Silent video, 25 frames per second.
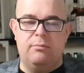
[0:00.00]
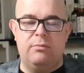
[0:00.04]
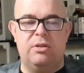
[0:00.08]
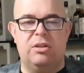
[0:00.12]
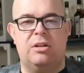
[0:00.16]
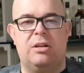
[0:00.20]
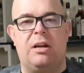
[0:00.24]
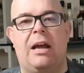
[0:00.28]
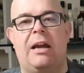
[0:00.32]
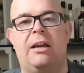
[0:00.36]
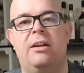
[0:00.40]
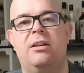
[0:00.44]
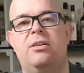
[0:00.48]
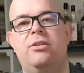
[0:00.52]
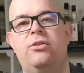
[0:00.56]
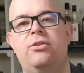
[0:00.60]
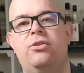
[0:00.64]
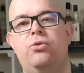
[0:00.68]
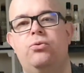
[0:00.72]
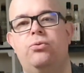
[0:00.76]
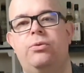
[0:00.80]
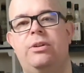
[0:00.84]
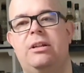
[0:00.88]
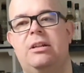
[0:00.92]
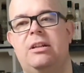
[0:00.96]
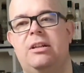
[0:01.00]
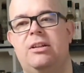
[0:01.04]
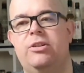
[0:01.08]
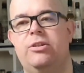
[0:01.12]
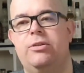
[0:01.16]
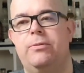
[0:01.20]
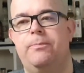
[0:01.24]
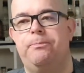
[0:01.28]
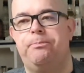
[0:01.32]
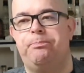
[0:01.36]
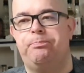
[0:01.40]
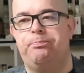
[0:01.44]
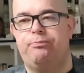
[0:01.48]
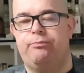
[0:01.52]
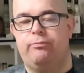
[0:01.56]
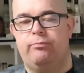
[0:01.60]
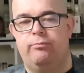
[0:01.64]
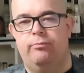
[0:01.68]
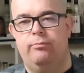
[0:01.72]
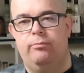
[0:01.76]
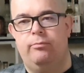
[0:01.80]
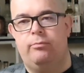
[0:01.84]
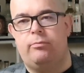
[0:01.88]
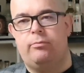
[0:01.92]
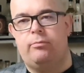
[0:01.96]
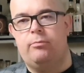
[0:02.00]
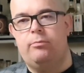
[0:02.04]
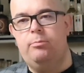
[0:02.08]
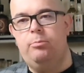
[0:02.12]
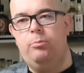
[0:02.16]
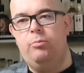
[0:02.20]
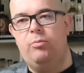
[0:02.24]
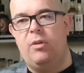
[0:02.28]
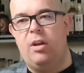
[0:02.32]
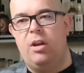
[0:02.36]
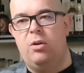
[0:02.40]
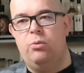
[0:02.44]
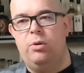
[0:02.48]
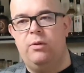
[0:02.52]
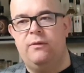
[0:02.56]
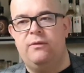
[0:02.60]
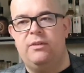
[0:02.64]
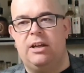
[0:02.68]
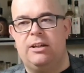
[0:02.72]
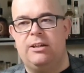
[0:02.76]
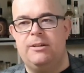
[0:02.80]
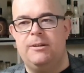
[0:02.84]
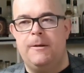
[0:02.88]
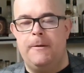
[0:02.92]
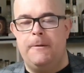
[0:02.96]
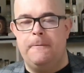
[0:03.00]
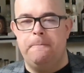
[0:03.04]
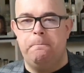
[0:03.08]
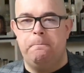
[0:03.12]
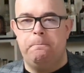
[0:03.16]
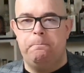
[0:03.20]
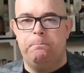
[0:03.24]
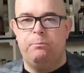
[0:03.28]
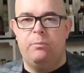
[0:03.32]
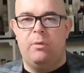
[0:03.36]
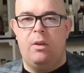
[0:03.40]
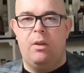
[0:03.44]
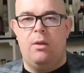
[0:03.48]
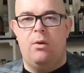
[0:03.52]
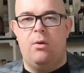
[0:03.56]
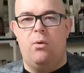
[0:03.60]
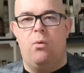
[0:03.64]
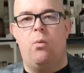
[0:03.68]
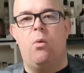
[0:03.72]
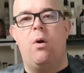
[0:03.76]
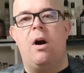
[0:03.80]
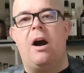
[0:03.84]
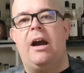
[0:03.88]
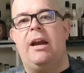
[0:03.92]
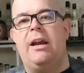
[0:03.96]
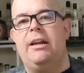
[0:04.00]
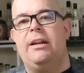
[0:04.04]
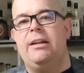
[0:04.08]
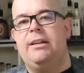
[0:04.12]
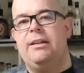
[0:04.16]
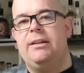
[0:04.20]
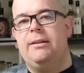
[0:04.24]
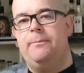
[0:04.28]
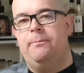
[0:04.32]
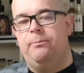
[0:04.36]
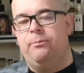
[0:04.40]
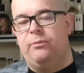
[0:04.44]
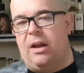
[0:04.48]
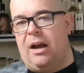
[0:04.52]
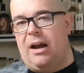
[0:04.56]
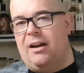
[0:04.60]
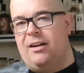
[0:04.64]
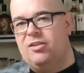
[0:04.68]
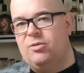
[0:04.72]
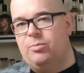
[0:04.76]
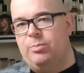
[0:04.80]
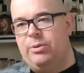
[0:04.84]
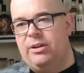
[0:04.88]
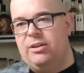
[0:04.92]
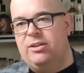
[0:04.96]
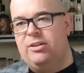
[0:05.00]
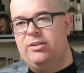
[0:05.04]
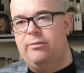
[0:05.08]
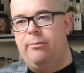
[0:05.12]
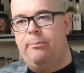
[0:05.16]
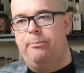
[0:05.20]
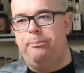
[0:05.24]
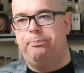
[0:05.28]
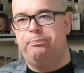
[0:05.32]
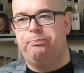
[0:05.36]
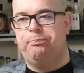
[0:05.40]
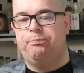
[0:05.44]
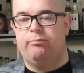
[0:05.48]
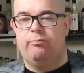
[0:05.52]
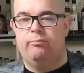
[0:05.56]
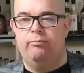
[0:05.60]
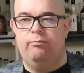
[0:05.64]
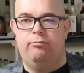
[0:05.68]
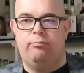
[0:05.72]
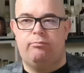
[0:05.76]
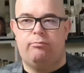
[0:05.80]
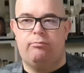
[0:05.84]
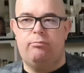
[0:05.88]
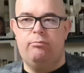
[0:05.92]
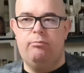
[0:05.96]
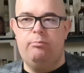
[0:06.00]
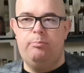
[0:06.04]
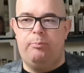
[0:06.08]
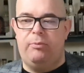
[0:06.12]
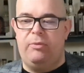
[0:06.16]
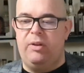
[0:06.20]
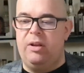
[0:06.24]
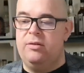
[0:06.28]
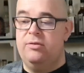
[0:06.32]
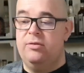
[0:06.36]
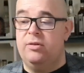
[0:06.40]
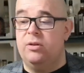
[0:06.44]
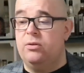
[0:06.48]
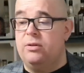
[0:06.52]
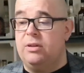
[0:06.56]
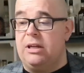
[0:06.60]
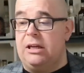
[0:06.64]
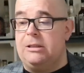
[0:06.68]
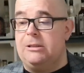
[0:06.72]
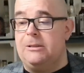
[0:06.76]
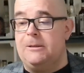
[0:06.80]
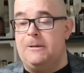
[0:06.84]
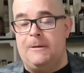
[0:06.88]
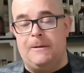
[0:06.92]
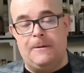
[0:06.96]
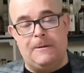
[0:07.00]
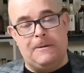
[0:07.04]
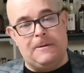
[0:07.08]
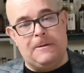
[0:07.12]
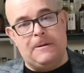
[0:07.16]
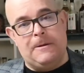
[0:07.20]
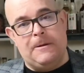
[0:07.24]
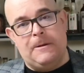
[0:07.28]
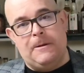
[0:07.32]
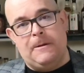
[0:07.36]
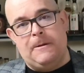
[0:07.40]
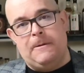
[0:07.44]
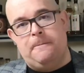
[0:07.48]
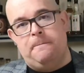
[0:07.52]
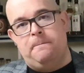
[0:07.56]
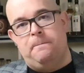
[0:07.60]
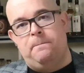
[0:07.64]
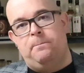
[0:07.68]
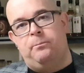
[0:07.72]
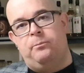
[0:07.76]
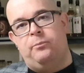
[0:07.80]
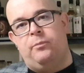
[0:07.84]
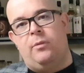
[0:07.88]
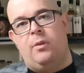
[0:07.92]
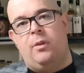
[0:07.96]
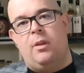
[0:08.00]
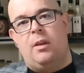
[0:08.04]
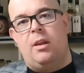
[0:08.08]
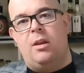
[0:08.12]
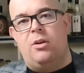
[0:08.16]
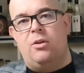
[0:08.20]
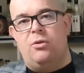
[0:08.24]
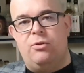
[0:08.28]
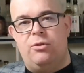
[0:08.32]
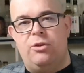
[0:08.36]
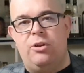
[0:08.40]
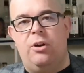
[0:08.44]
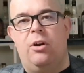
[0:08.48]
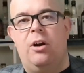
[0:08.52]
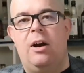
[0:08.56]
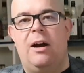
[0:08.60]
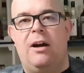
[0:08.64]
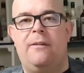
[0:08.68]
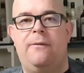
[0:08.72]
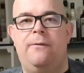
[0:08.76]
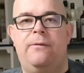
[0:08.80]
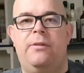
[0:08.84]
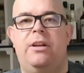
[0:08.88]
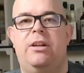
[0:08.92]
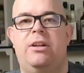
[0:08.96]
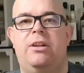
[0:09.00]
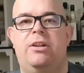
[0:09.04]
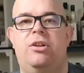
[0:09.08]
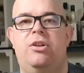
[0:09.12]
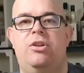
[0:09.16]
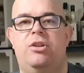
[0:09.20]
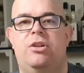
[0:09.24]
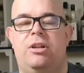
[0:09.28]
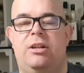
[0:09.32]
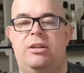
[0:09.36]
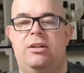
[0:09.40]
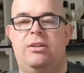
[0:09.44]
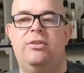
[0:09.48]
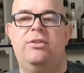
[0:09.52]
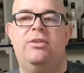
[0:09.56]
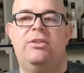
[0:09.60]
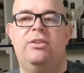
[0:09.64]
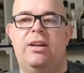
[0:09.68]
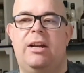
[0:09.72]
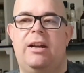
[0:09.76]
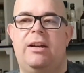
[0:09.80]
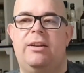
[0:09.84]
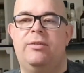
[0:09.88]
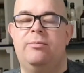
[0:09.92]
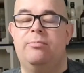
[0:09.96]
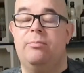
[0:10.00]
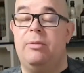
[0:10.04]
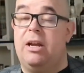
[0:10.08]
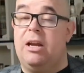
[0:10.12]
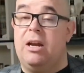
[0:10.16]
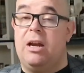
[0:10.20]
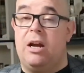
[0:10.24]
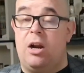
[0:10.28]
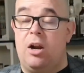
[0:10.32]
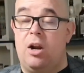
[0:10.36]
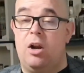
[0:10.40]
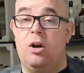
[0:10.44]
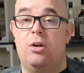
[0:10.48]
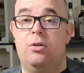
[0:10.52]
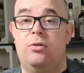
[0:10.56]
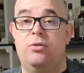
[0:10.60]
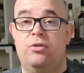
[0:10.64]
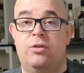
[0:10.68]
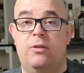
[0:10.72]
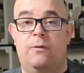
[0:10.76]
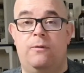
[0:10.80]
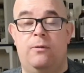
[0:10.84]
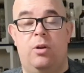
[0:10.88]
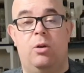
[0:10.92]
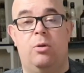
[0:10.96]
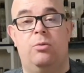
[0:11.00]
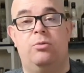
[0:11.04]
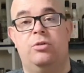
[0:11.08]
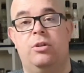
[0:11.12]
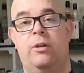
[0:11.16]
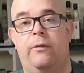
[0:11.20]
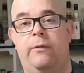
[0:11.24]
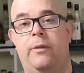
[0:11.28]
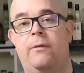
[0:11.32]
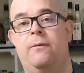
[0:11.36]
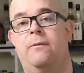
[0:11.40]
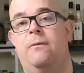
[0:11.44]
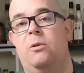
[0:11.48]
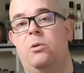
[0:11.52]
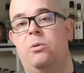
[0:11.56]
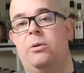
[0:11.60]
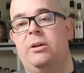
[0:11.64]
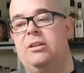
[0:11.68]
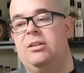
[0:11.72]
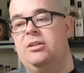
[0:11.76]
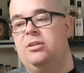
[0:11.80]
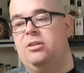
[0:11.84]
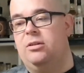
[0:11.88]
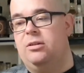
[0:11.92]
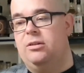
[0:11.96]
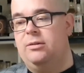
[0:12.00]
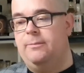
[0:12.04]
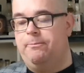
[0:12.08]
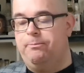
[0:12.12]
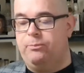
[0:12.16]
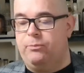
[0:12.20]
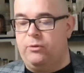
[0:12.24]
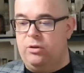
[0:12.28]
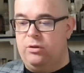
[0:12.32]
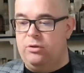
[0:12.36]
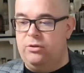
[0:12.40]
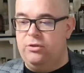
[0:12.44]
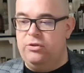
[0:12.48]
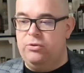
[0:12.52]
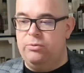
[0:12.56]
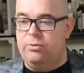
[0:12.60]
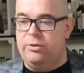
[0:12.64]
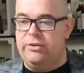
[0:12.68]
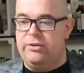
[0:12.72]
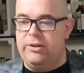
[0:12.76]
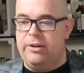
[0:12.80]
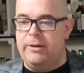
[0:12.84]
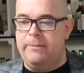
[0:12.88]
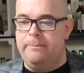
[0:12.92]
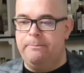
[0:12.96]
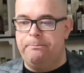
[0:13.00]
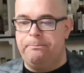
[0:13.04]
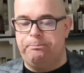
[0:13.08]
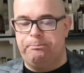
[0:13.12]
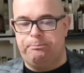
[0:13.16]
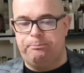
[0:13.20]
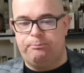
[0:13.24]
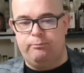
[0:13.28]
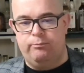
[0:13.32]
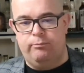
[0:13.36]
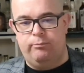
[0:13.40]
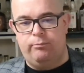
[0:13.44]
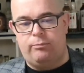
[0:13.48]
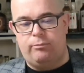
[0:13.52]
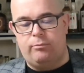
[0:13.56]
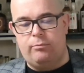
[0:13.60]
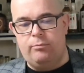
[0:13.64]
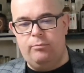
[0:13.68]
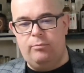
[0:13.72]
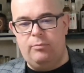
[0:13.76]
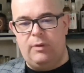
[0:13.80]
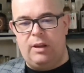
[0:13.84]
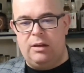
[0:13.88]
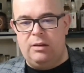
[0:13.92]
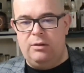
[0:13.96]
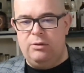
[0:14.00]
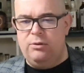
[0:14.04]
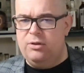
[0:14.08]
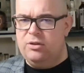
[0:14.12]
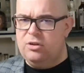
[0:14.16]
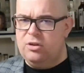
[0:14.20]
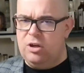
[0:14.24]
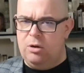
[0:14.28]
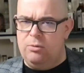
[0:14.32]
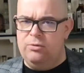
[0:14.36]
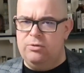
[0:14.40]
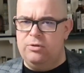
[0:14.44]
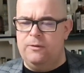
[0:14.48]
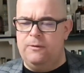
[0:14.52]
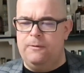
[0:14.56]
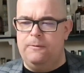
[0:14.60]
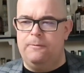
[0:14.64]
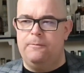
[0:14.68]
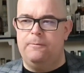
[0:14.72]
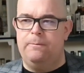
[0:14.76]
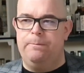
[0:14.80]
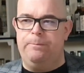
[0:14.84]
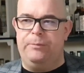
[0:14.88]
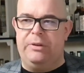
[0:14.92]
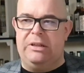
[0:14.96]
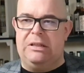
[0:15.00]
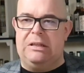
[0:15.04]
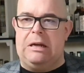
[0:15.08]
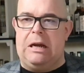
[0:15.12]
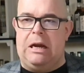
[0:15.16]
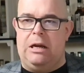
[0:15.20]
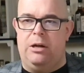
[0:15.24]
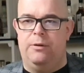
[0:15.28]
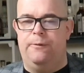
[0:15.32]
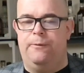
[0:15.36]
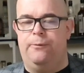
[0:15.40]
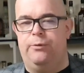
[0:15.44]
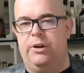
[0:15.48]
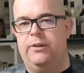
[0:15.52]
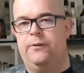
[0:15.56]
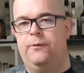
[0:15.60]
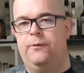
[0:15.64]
slightly sweetness with that winey aspects, so that Rioja finish in this case make loads of influence on this whiskey. There's loads of that kind of